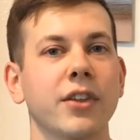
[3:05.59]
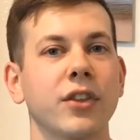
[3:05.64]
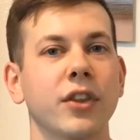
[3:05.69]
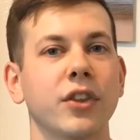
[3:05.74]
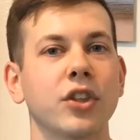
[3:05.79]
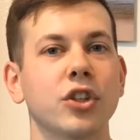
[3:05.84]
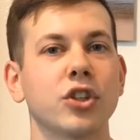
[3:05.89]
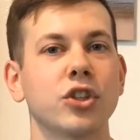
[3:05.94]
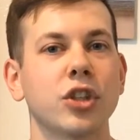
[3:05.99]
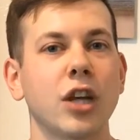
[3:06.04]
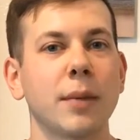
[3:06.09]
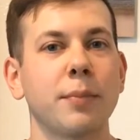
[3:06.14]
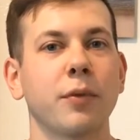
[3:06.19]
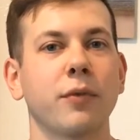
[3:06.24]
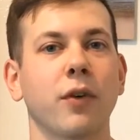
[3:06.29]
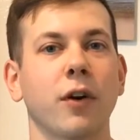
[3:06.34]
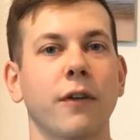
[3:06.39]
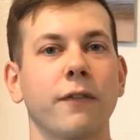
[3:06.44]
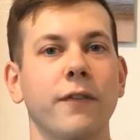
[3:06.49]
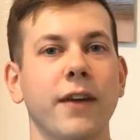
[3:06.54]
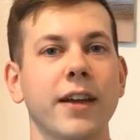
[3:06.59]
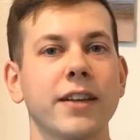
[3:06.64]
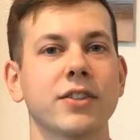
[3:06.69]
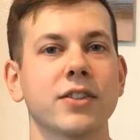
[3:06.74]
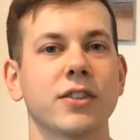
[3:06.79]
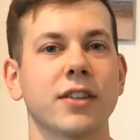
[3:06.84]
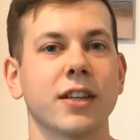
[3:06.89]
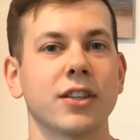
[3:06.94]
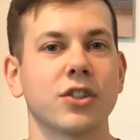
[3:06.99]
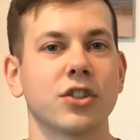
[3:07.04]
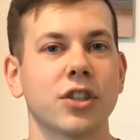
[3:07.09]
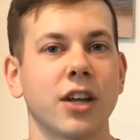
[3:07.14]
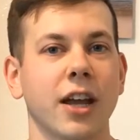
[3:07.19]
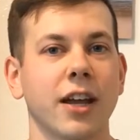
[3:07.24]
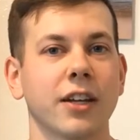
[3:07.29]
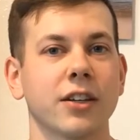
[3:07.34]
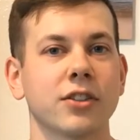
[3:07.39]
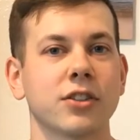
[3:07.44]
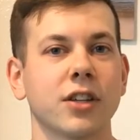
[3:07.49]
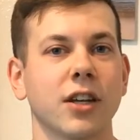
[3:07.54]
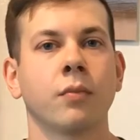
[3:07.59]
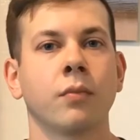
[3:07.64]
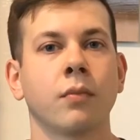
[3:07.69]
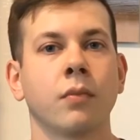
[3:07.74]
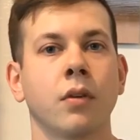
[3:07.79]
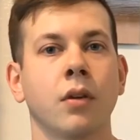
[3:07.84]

that the shape of our faces has changed.